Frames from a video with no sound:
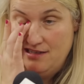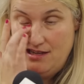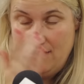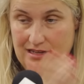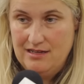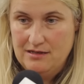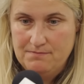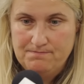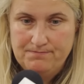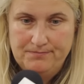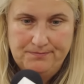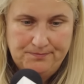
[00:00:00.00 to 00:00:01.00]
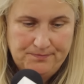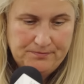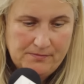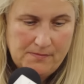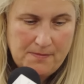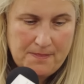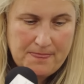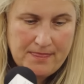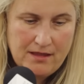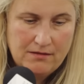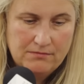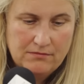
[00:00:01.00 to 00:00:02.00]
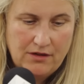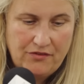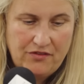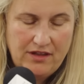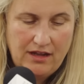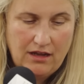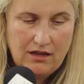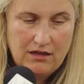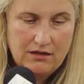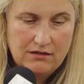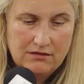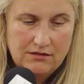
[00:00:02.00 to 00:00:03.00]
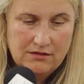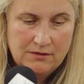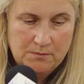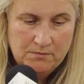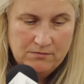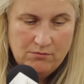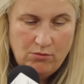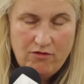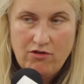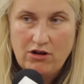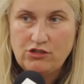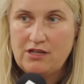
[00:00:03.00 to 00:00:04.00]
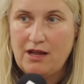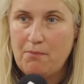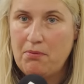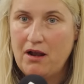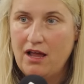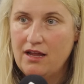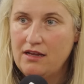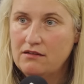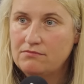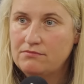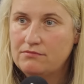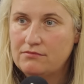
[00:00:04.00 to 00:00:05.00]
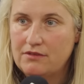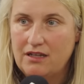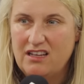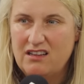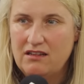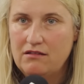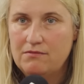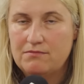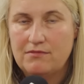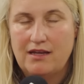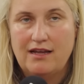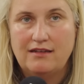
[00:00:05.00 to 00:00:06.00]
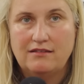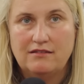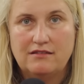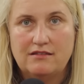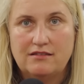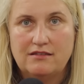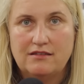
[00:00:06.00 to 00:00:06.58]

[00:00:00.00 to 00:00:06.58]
I think we rushed our play a little, and